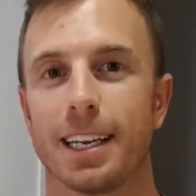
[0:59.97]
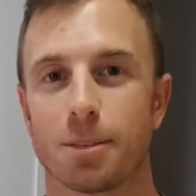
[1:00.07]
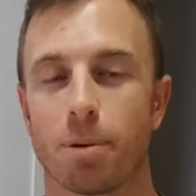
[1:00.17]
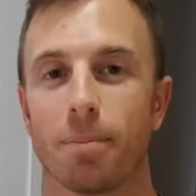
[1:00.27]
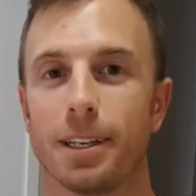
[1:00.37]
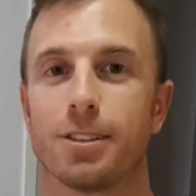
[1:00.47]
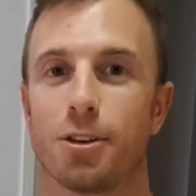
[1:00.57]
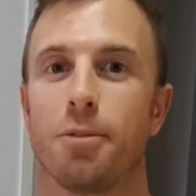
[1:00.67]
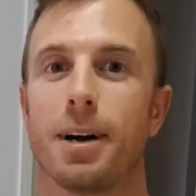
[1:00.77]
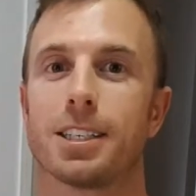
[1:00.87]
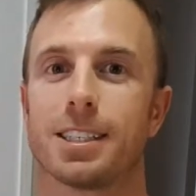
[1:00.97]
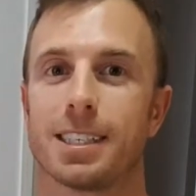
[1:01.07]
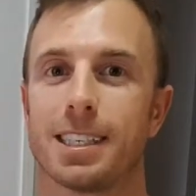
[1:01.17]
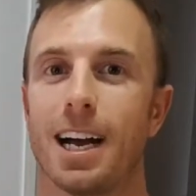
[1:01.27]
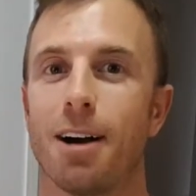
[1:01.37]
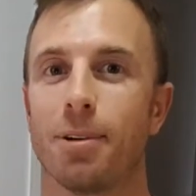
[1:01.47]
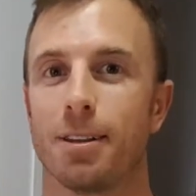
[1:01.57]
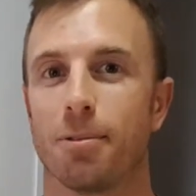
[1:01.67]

is probably too much to start with.